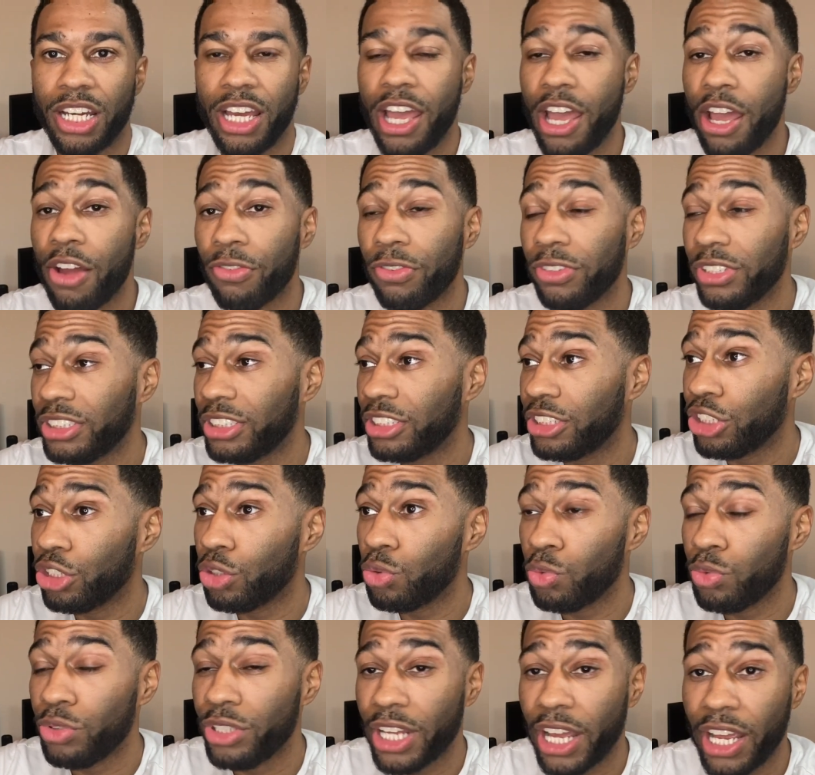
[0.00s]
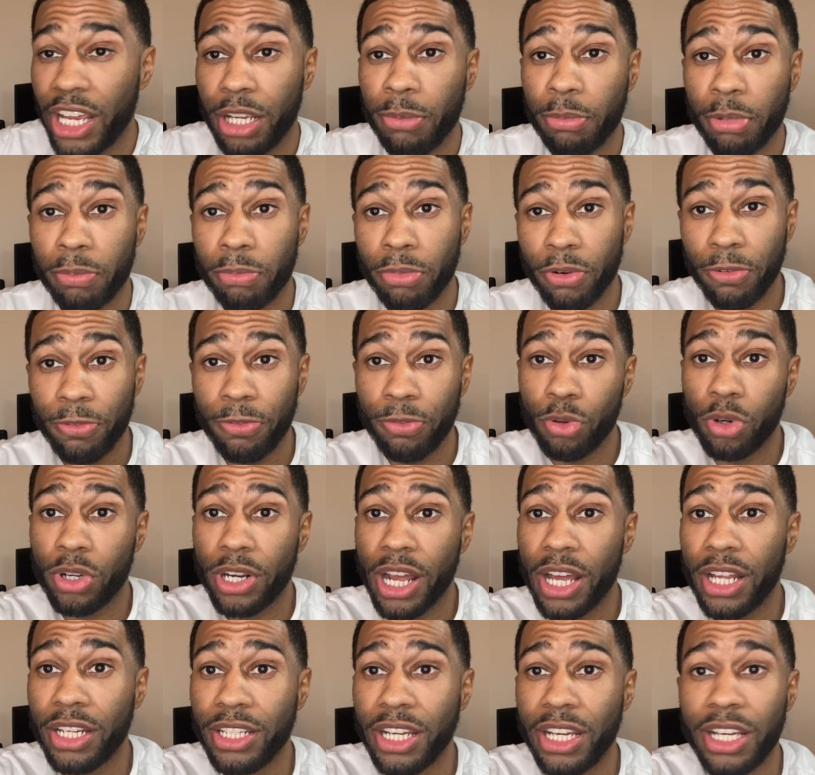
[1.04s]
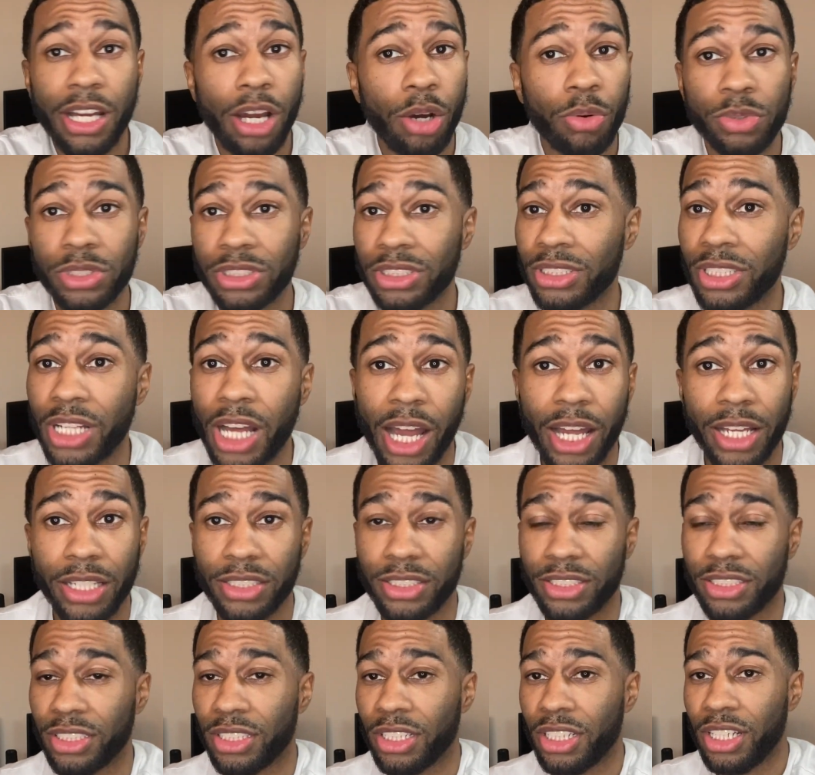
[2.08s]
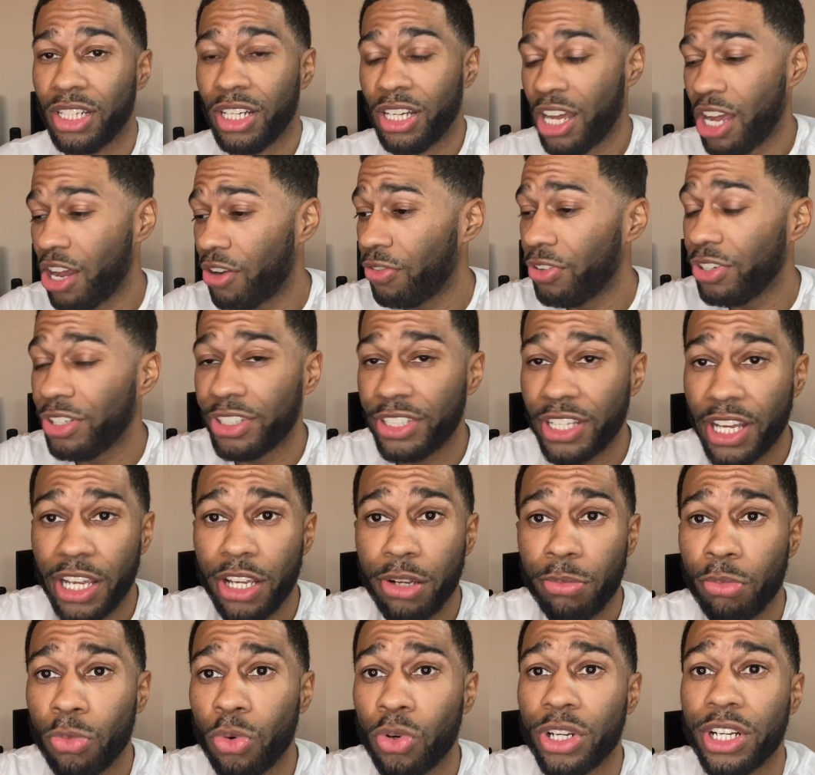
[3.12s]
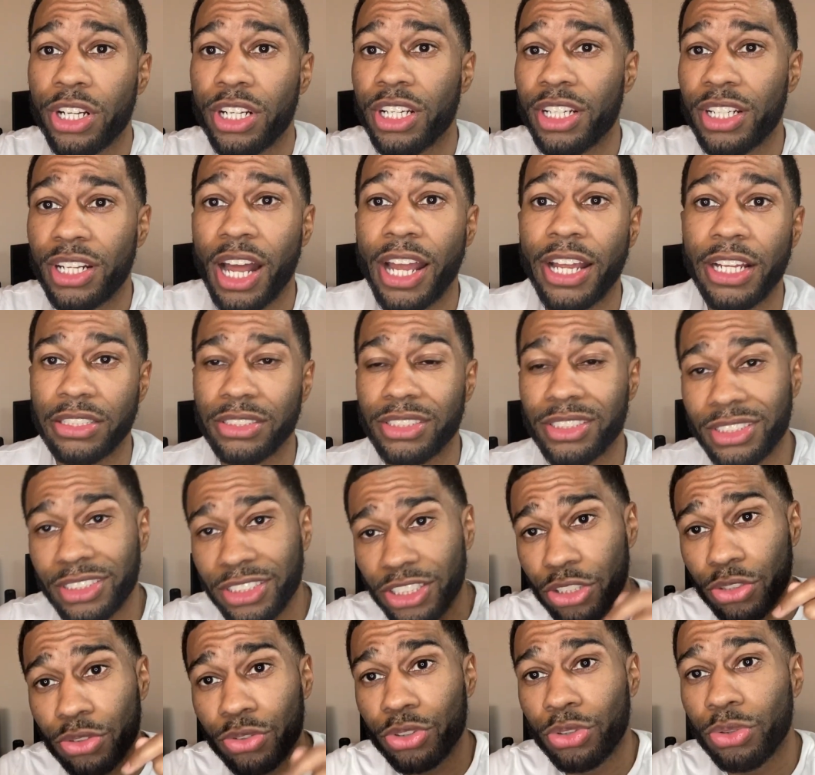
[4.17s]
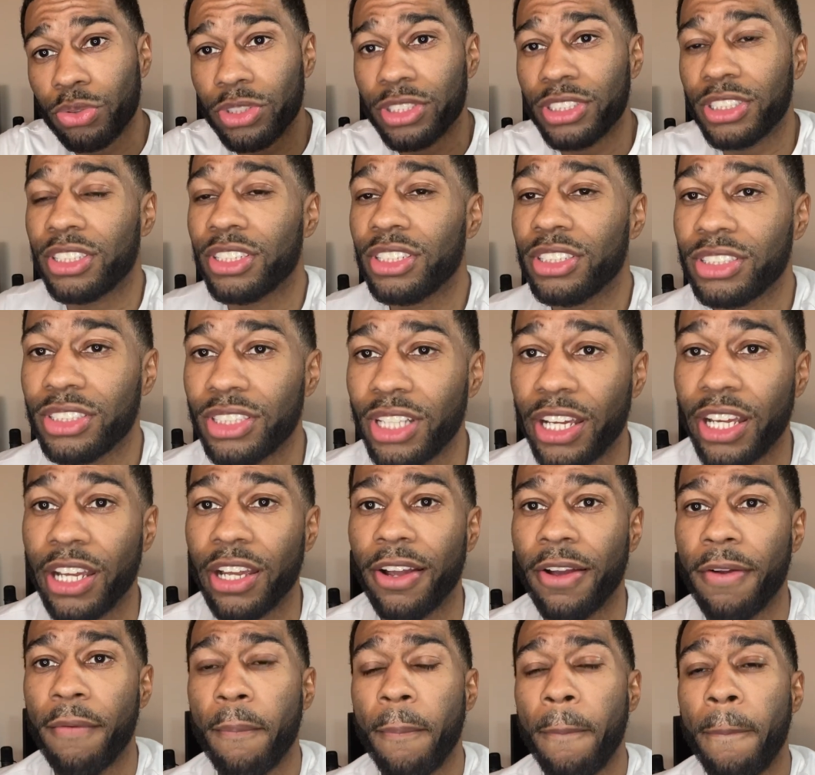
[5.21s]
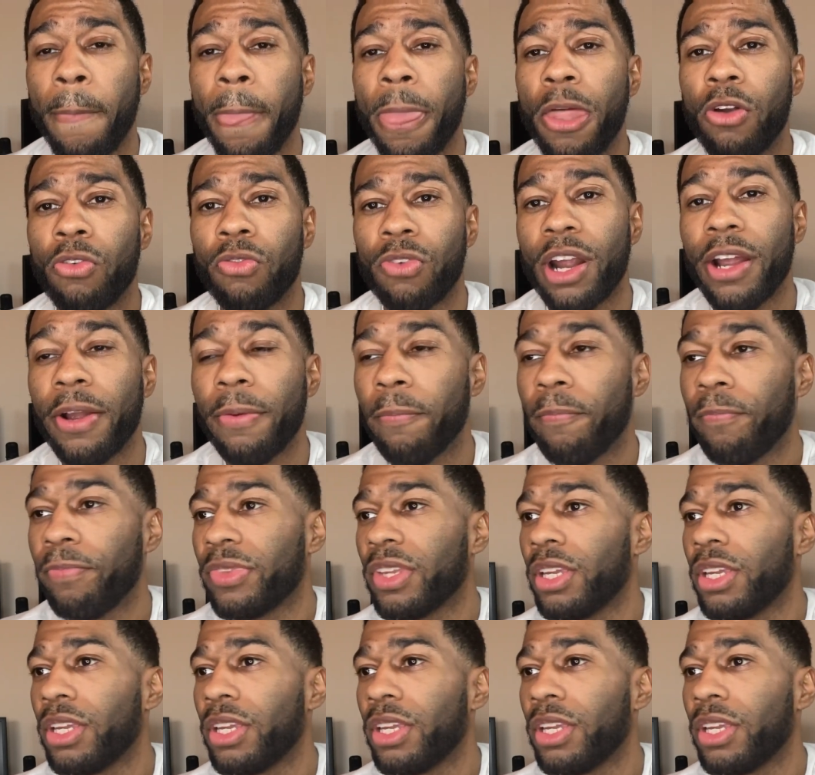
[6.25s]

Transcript: every single day. But before that day, I was not. Every day, morning and night, still do it to this day, right?